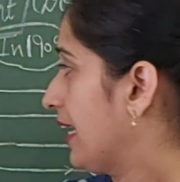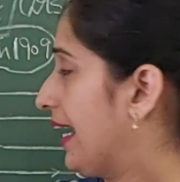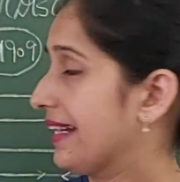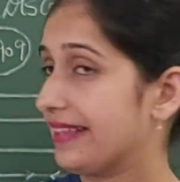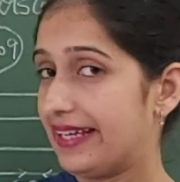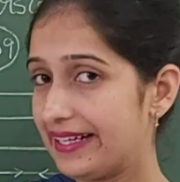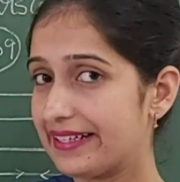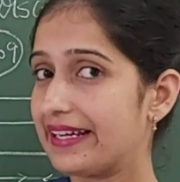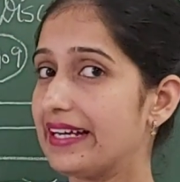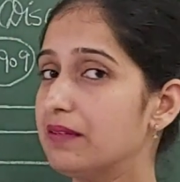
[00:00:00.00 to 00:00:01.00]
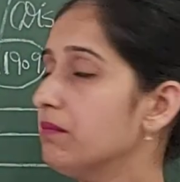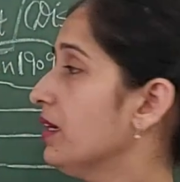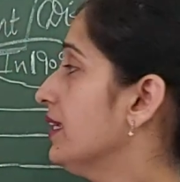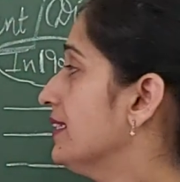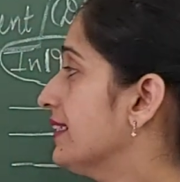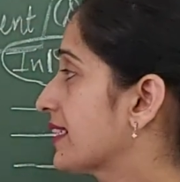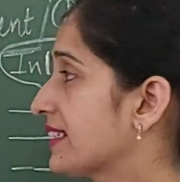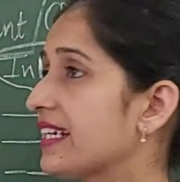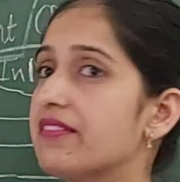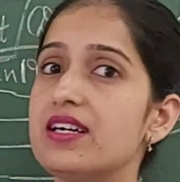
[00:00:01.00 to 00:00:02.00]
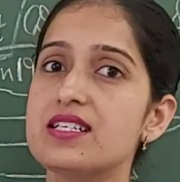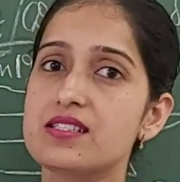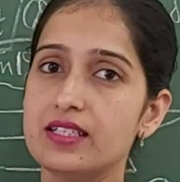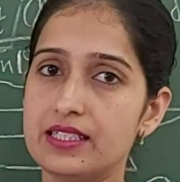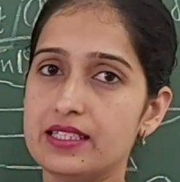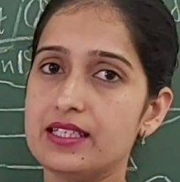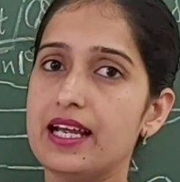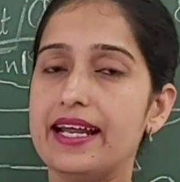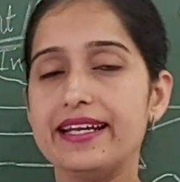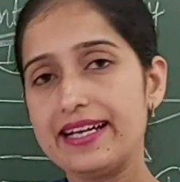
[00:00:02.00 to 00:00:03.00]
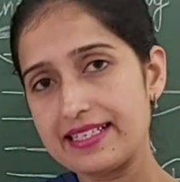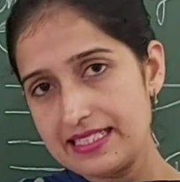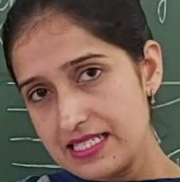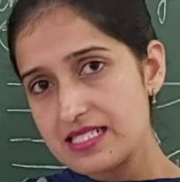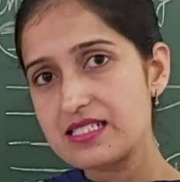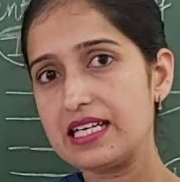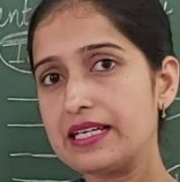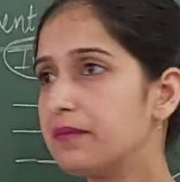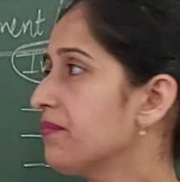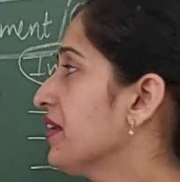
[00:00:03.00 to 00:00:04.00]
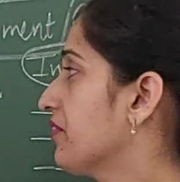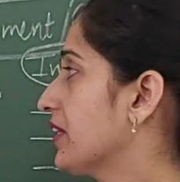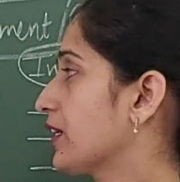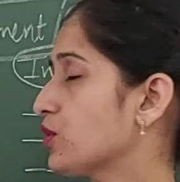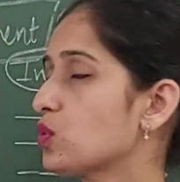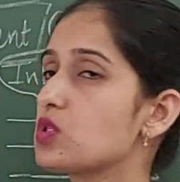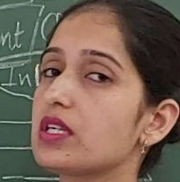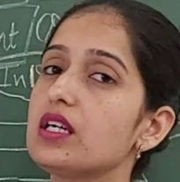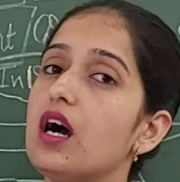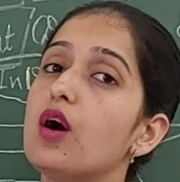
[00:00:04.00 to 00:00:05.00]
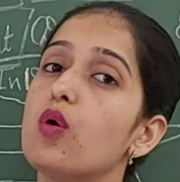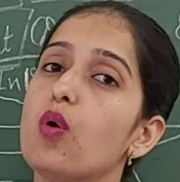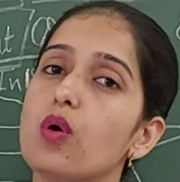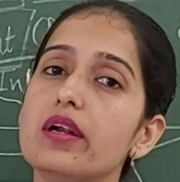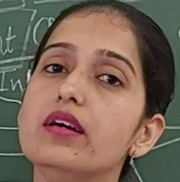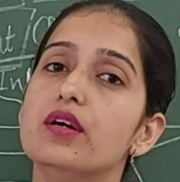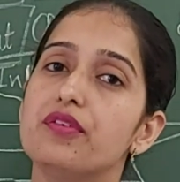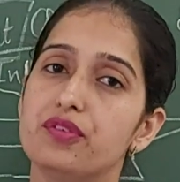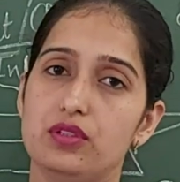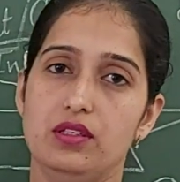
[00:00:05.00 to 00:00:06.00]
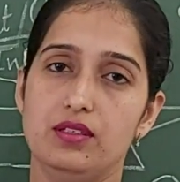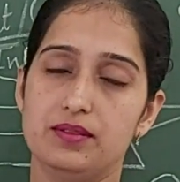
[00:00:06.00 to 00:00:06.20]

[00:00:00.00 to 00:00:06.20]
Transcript: at that time nothing was there, and at this time we are using a gold foil.